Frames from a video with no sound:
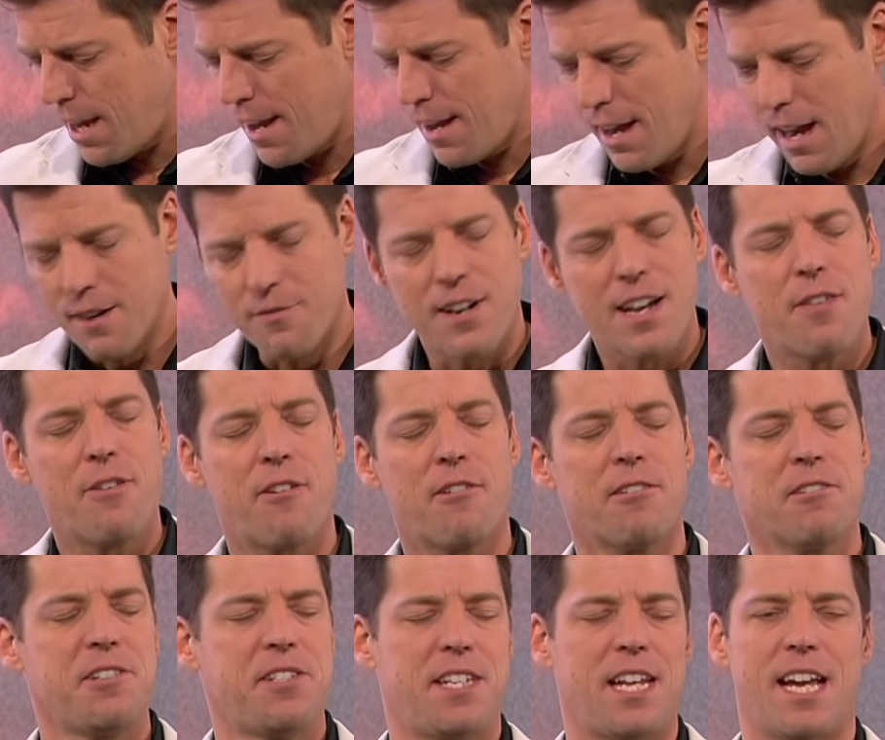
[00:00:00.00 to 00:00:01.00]
Every
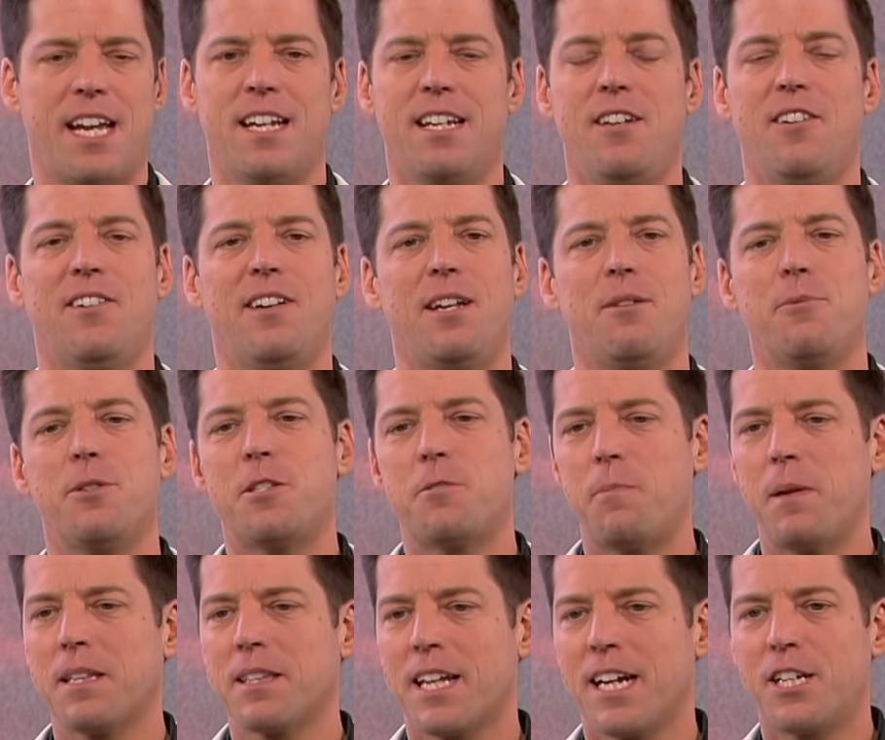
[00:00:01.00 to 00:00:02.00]
Thursday, you know, he would
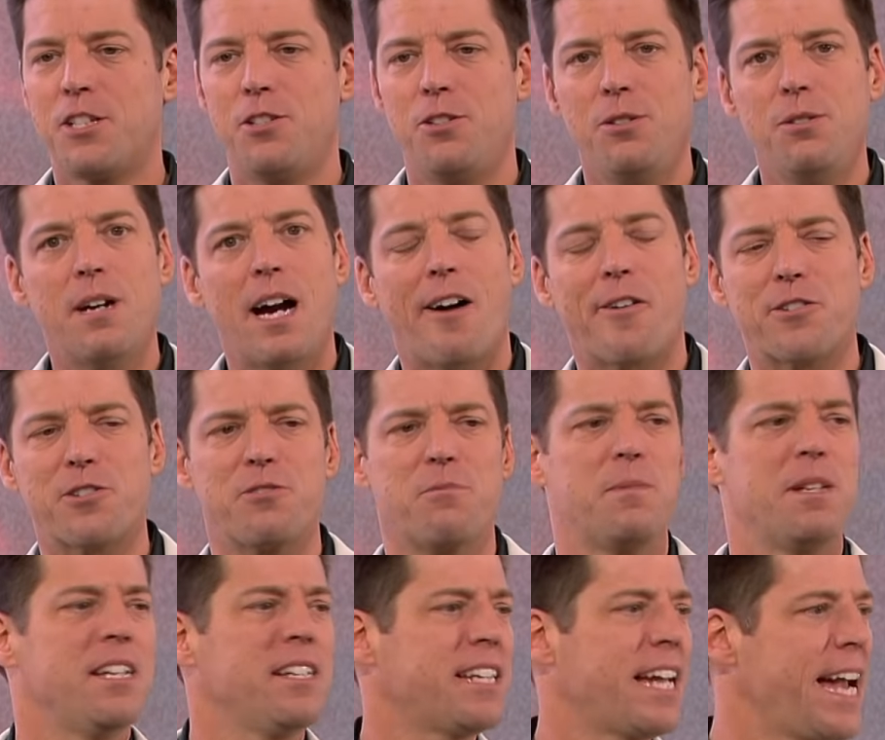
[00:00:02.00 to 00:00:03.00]
spend like 2 hours with
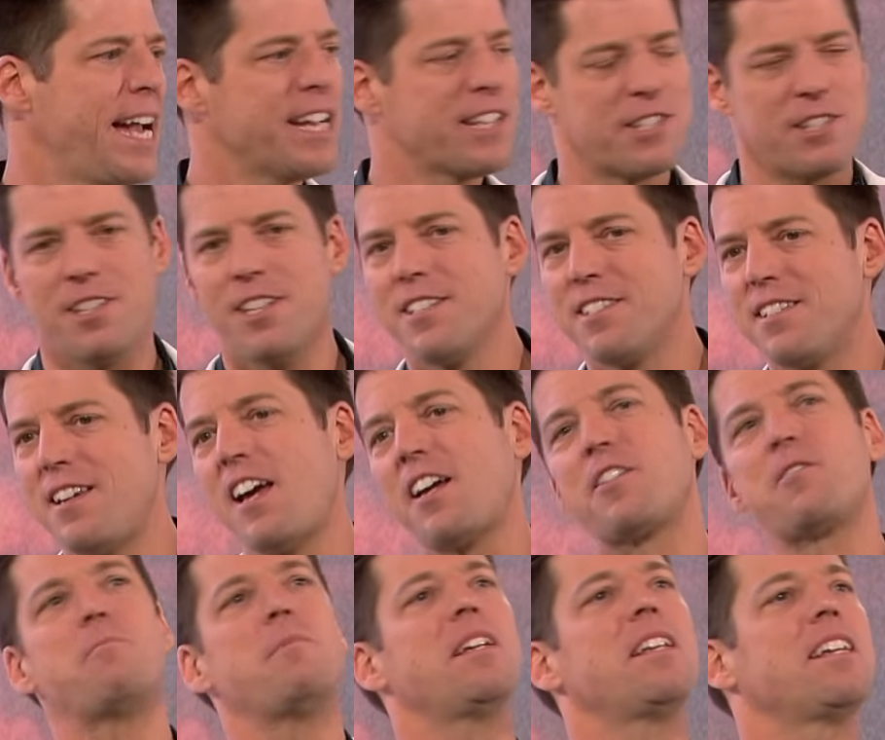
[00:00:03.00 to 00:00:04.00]
me, he'd cancel his
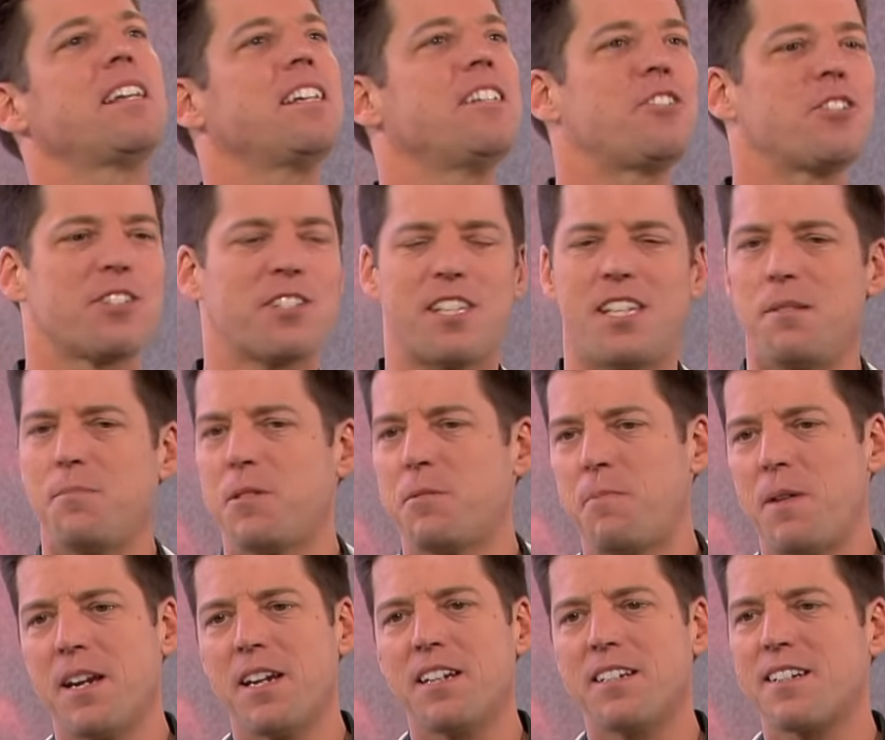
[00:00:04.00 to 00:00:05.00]
next meeting, he'd just keep
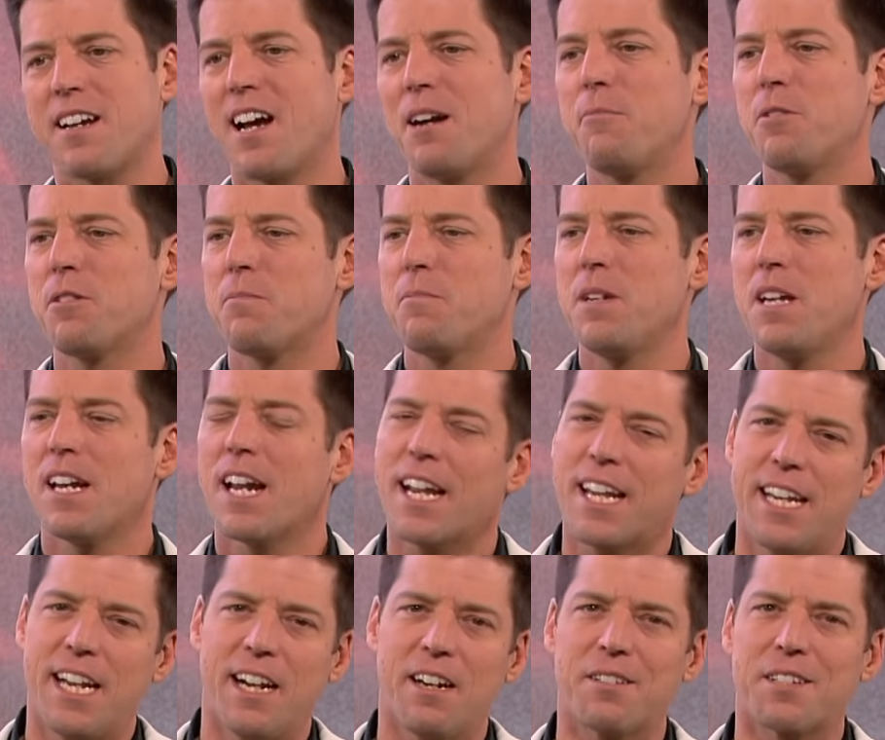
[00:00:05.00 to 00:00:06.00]
spending time with me, and I
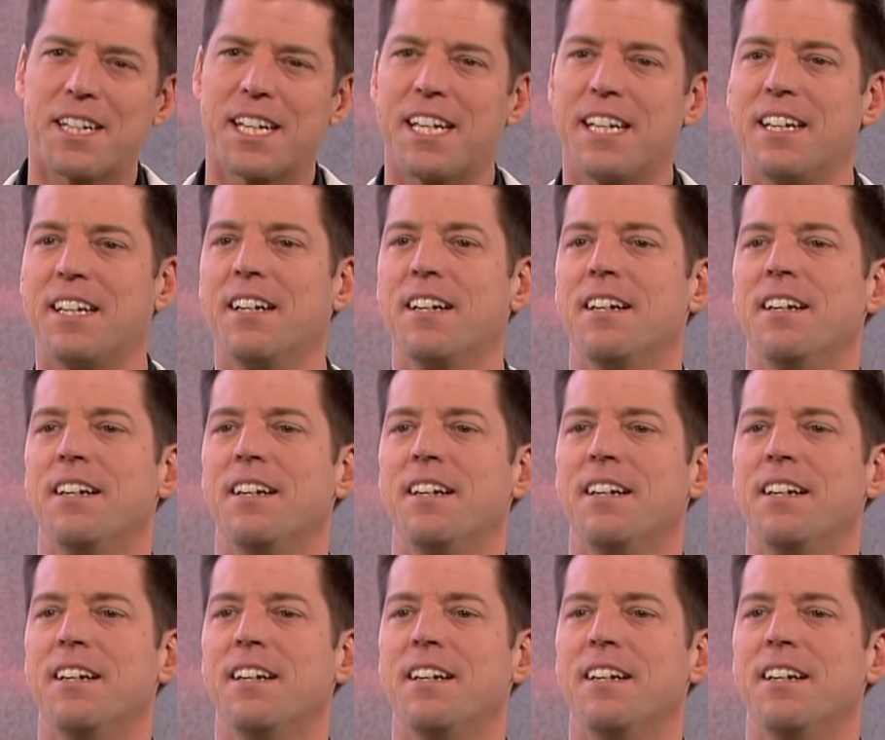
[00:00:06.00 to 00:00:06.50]
carry